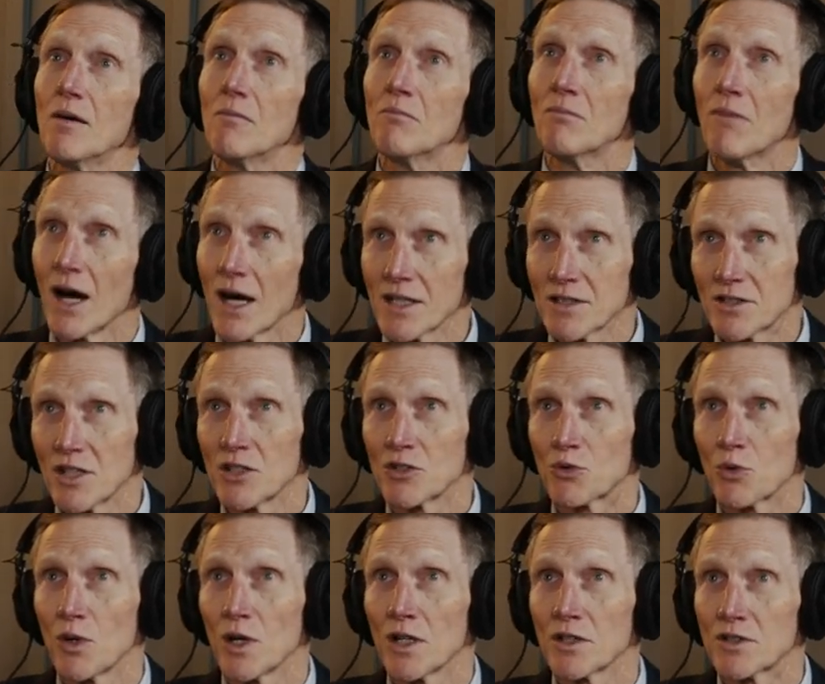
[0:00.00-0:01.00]
My
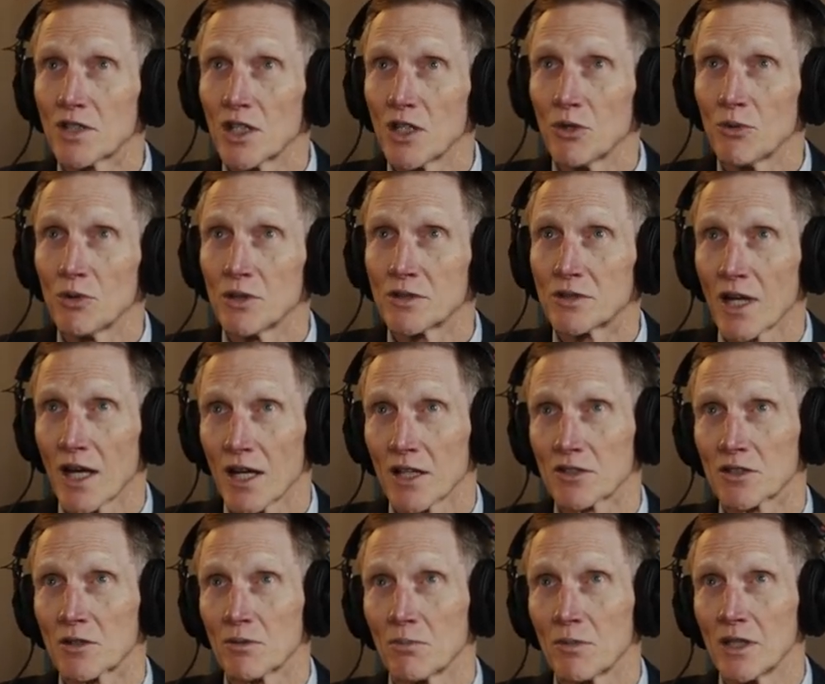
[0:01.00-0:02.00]
sense was he was
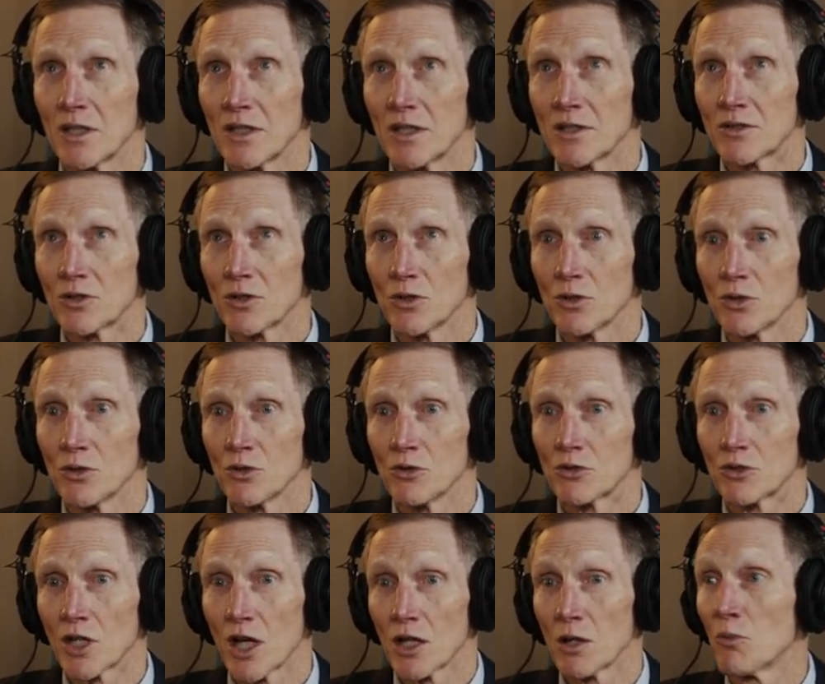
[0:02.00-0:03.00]
asking me
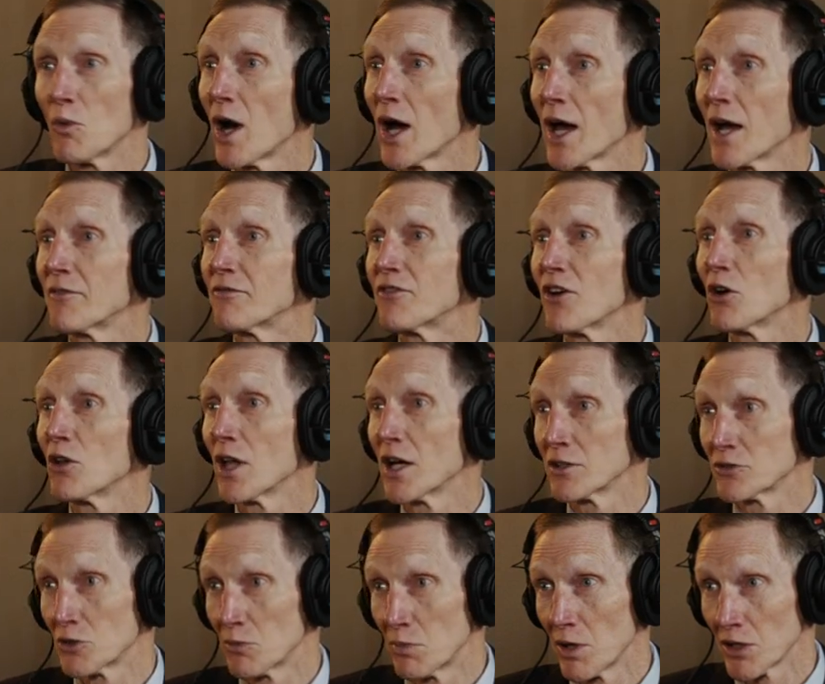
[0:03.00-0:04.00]
to tell him why I felt
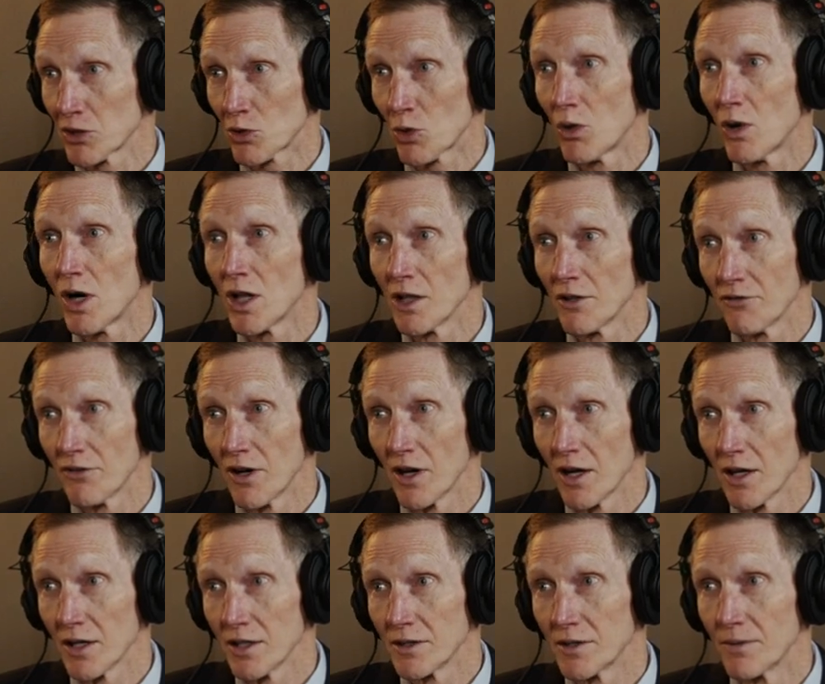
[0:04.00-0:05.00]
I was the best
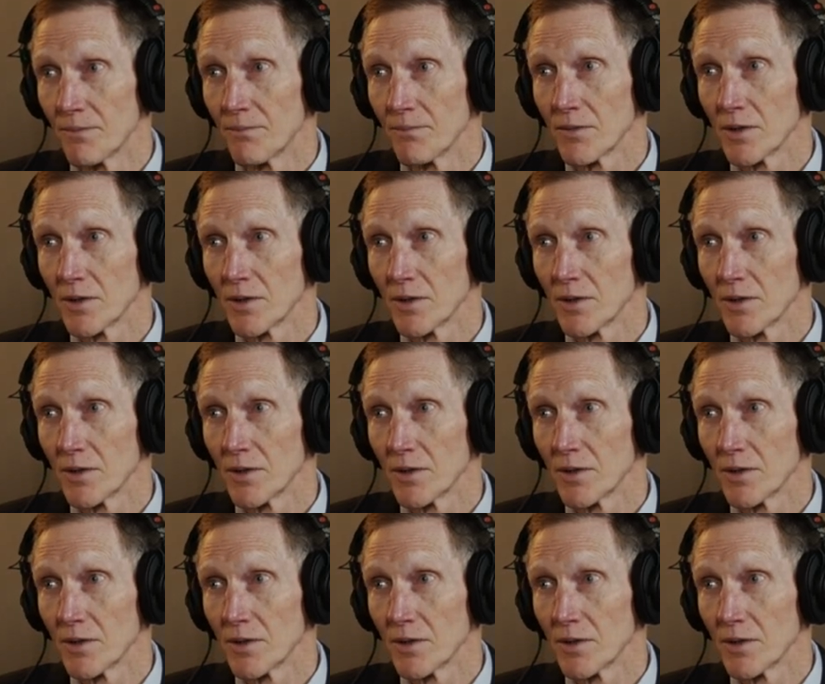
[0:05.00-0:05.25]
qualified.